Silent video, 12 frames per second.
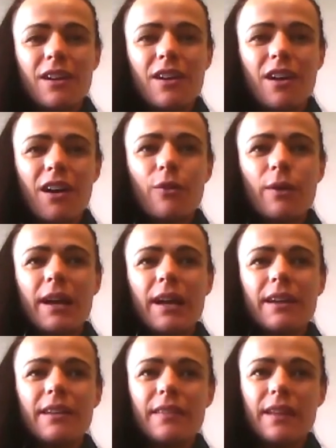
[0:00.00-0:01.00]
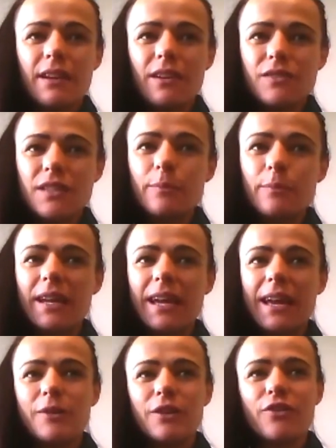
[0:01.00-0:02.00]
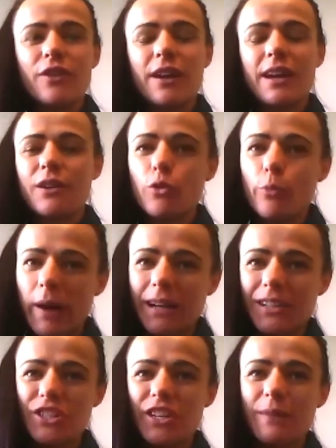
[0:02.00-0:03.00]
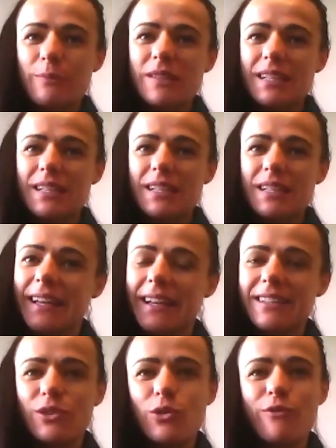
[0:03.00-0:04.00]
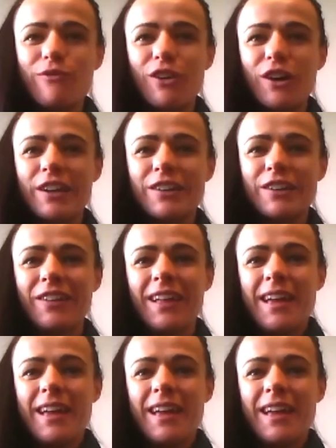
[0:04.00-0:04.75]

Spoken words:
Galway, and then obviously the big game in Ukraine, come back, it's Champions League, then it's Cup final.